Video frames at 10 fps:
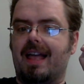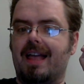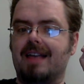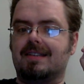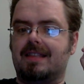
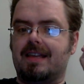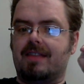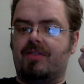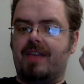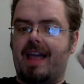is that
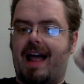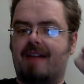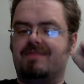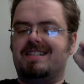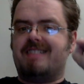they
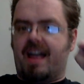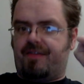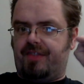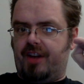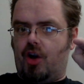have
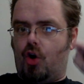definite